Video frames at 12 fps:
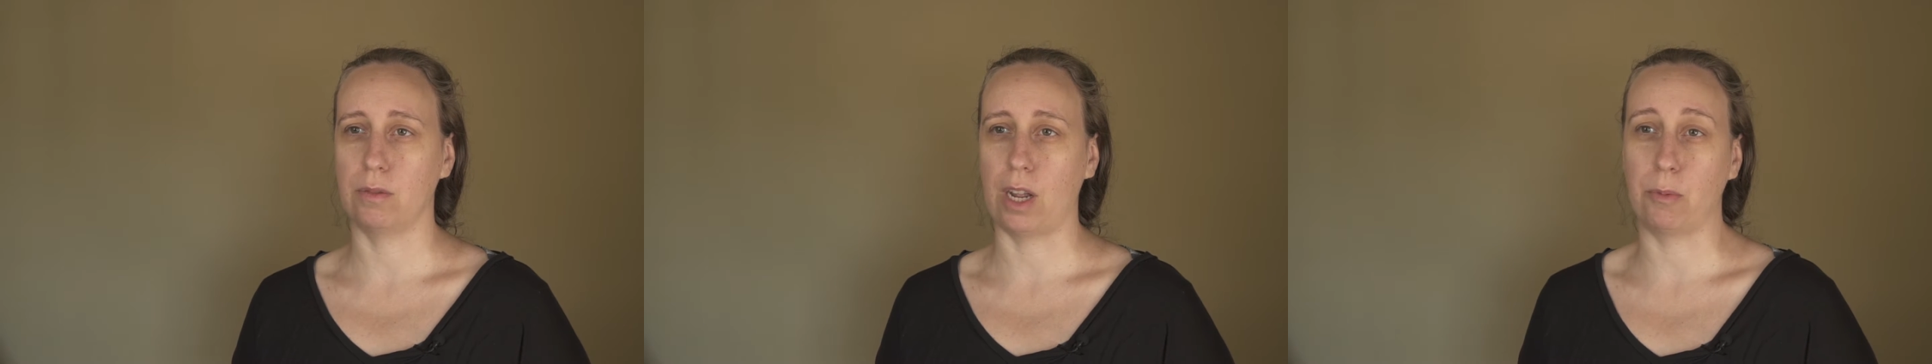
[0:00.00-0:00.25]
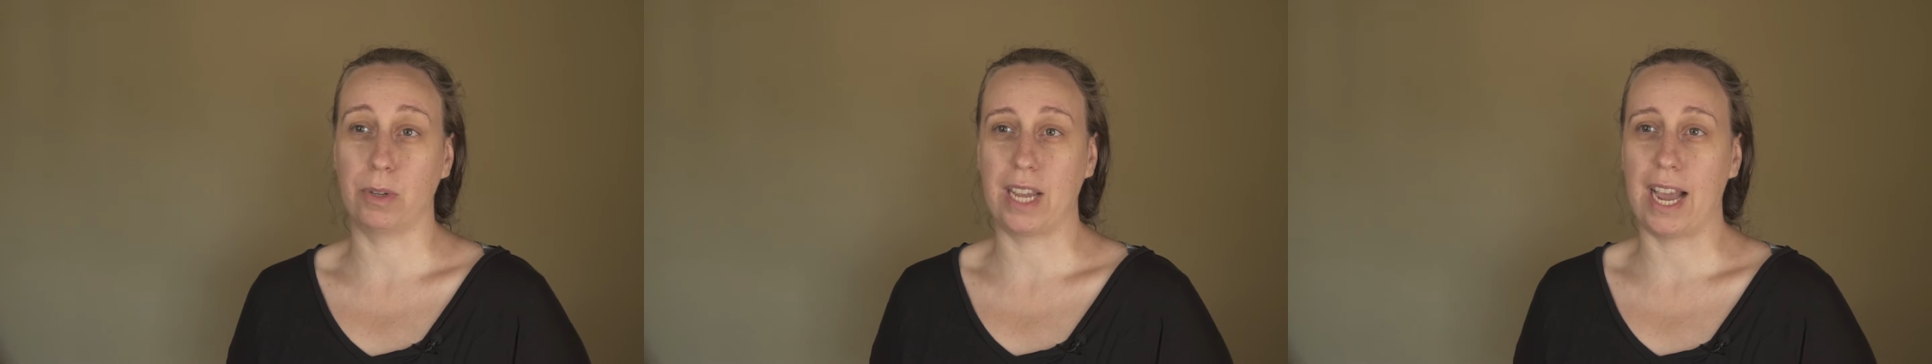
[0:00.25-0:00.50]
I
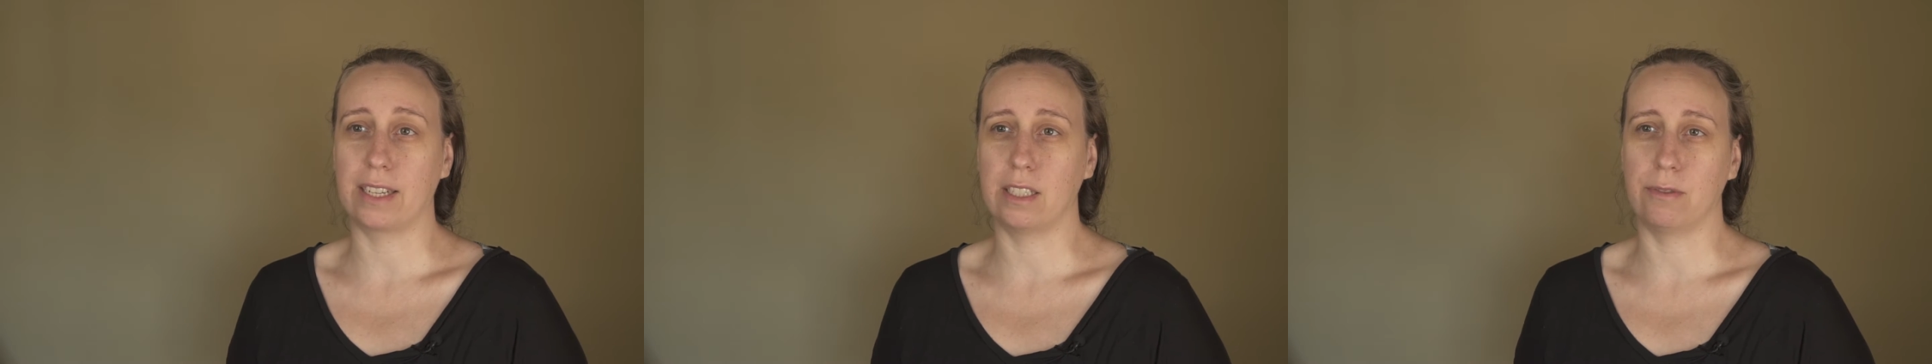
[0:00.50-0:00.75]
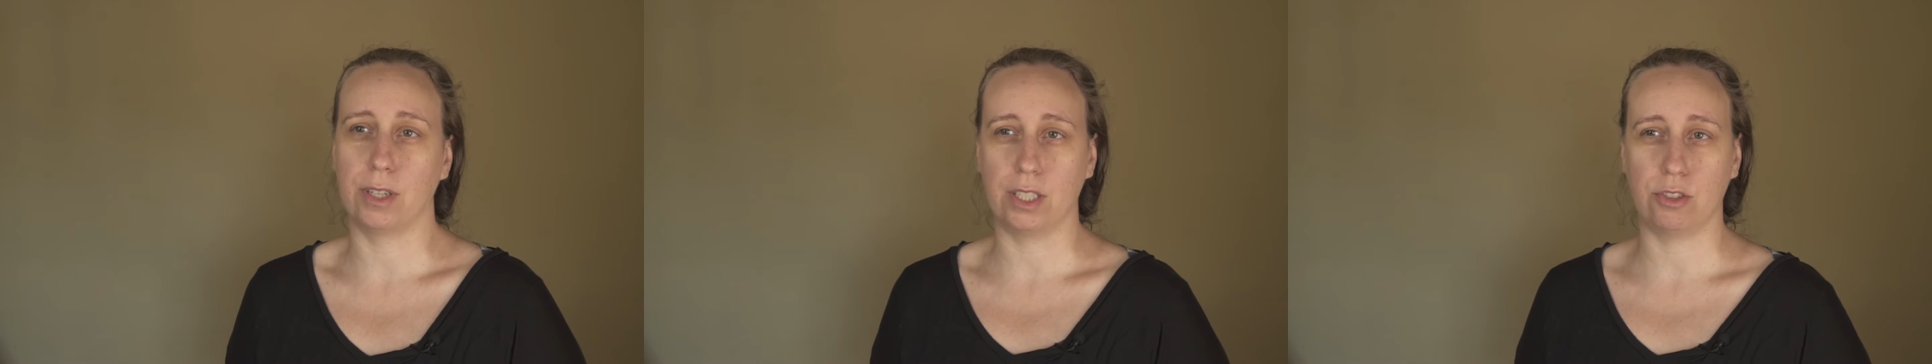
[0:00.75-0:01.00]

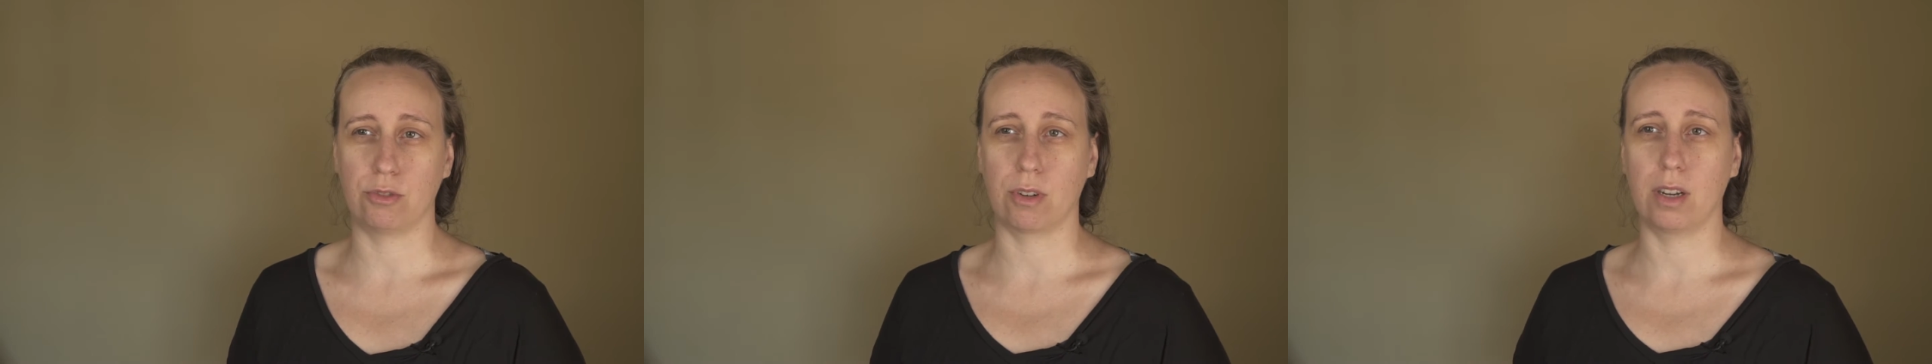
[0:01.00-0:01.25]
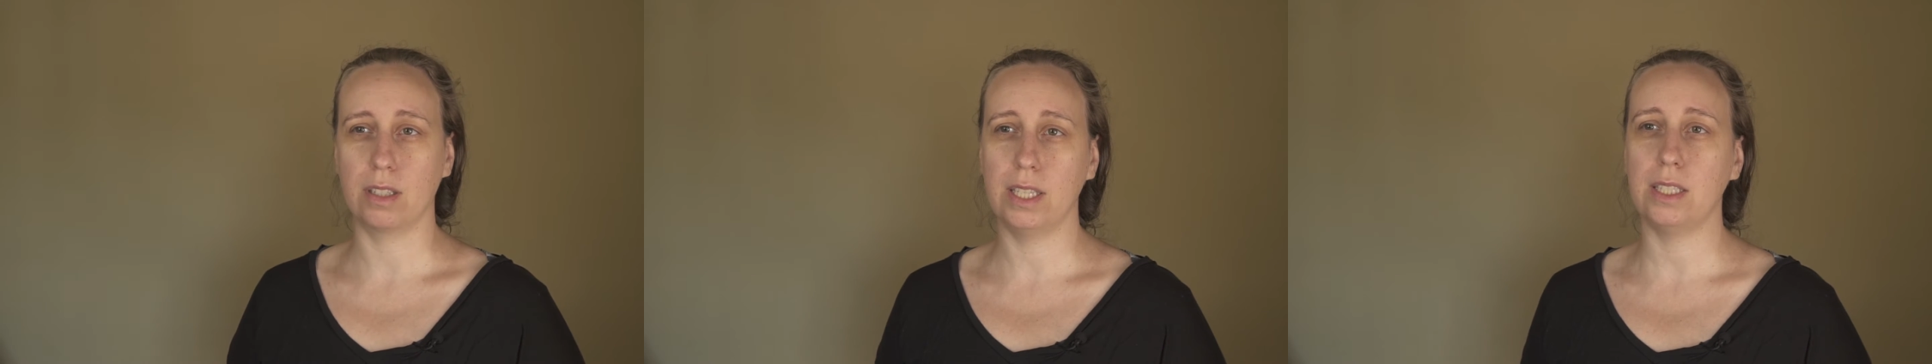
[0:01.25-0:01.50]
reacted very
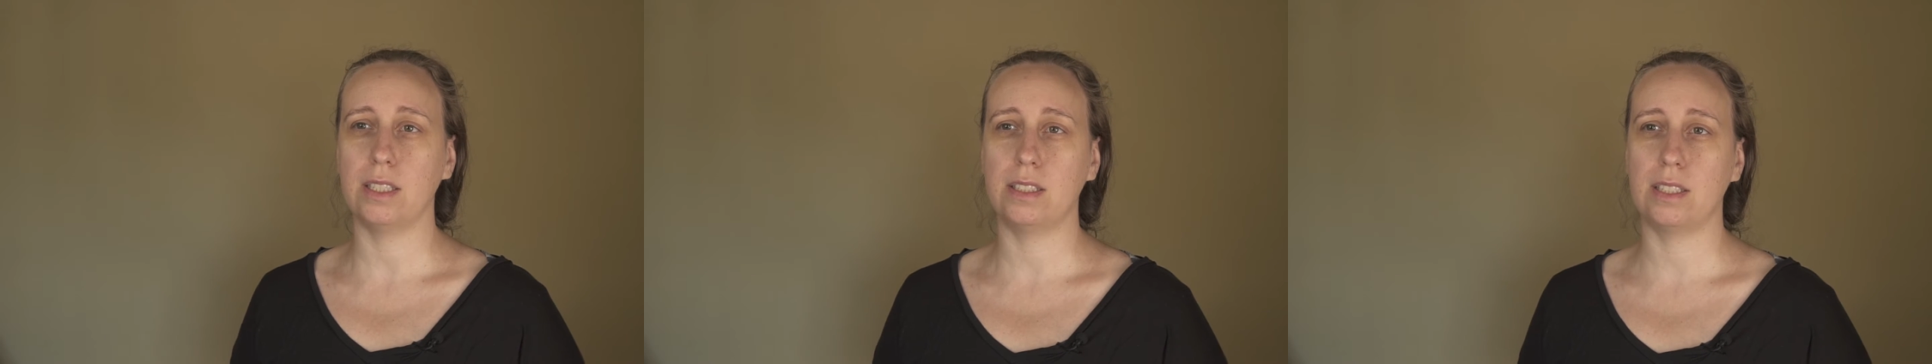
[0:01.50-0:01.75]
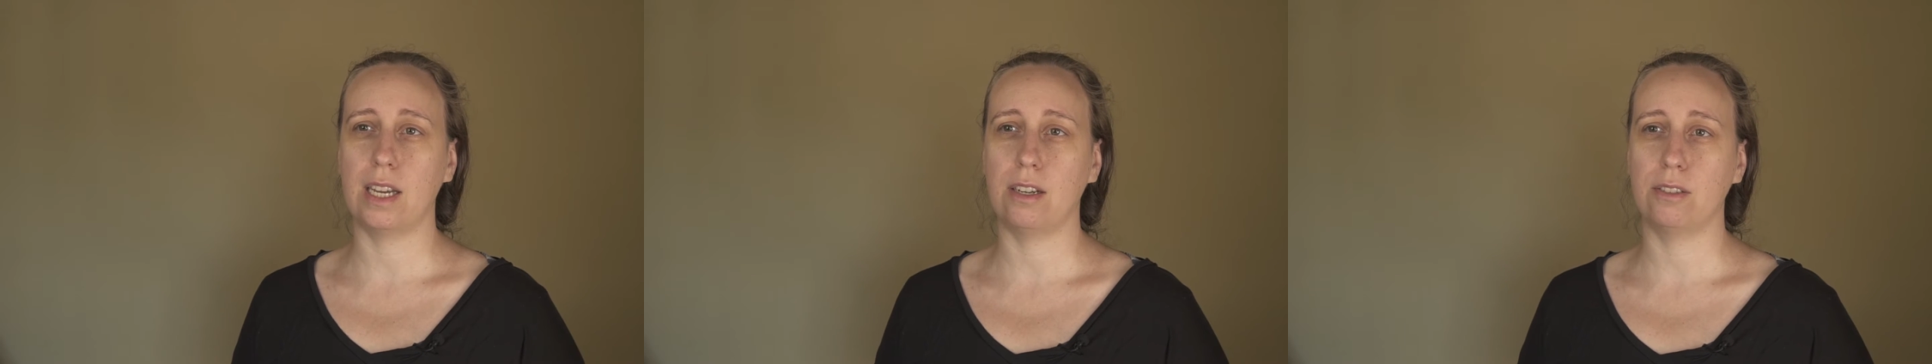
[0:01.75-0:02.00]
strongly to
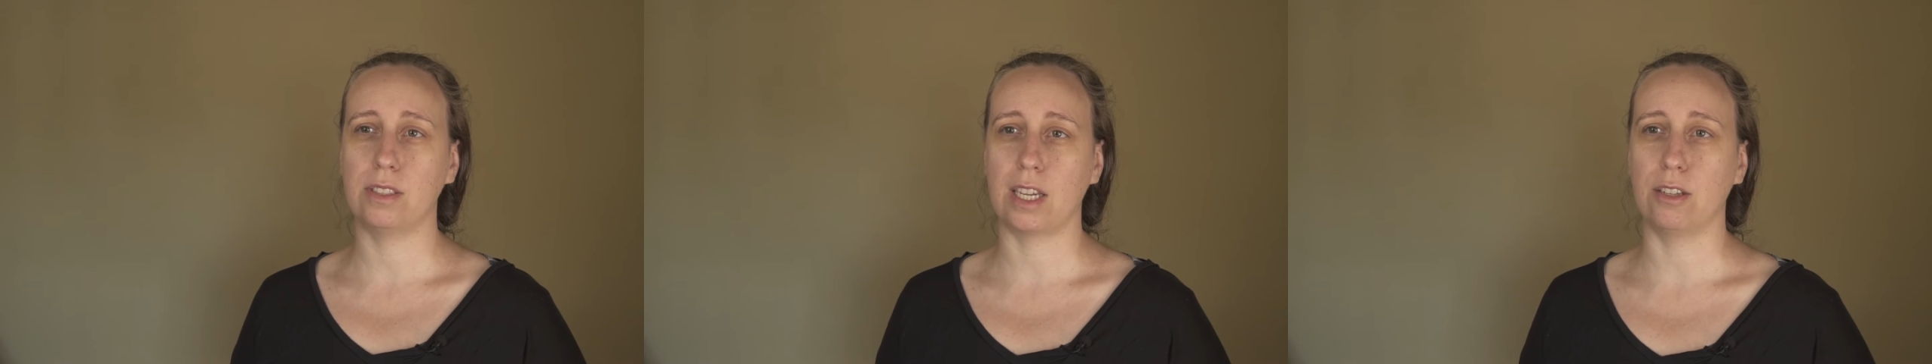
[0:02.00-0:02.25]
sounds.